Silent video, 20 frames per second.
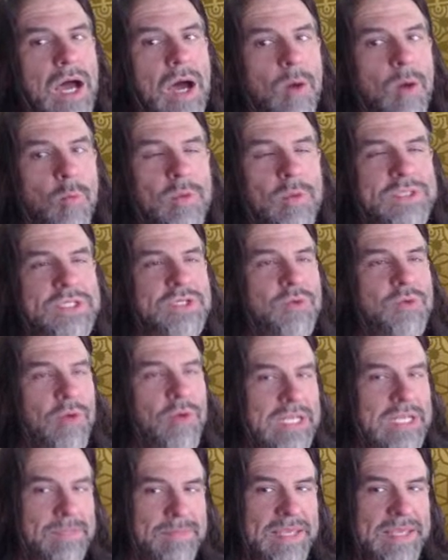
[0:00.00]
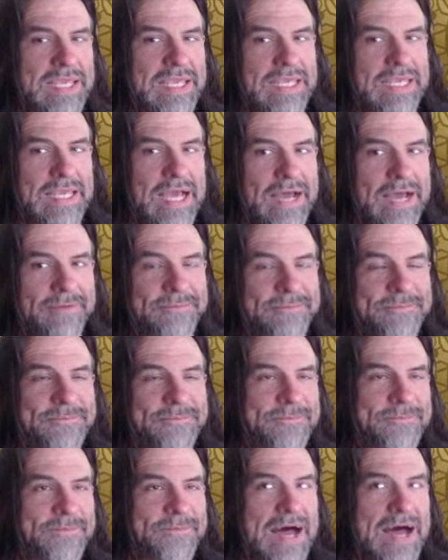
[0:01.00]
which is going to be 7
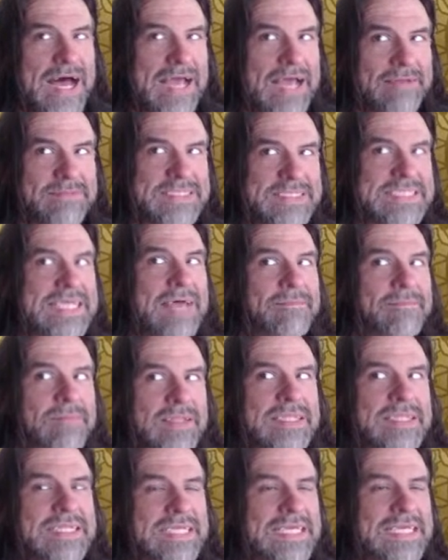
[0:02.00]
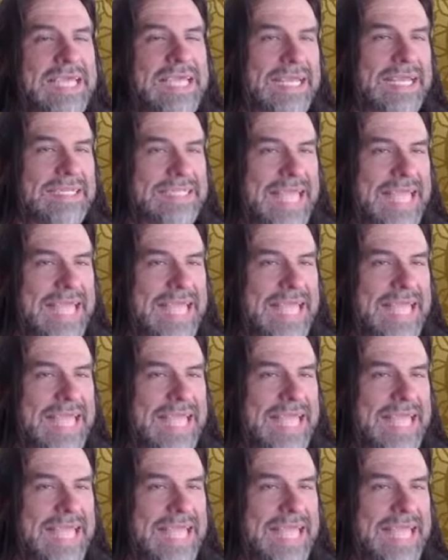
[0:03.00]
d8